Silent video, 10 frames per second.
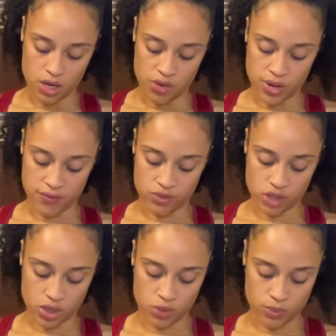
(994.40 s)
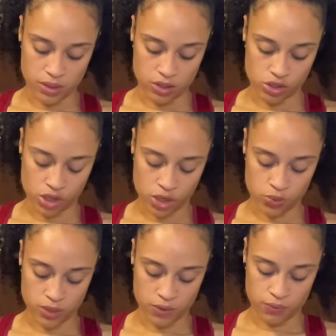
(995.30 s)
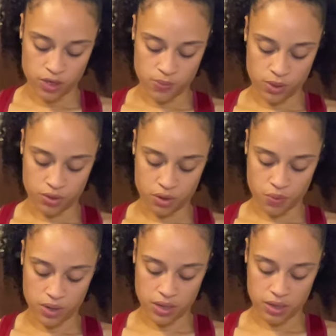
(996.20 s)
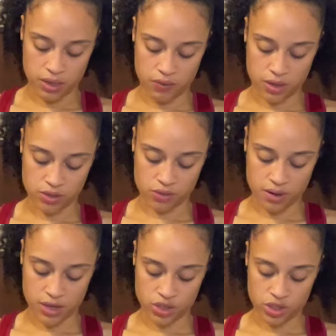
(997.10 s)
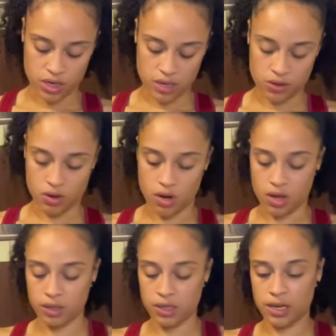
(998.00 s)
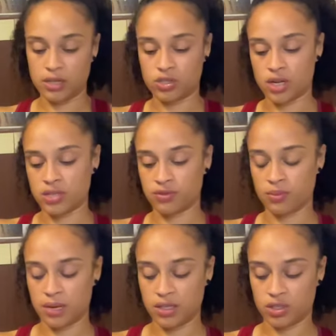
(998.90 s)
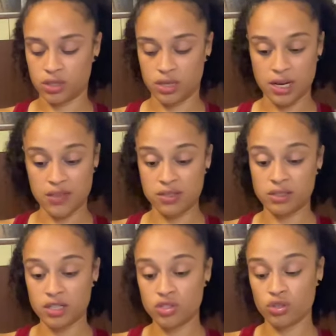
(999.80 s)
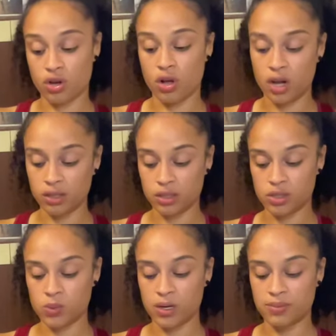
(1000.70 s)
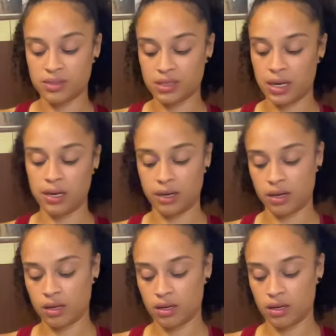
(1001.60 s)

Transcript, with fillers: You have judgment, judgment, rebirth, awakening, resurrection, inner calling, and transformation. Yeah, this is your calling. This is what I'm saying.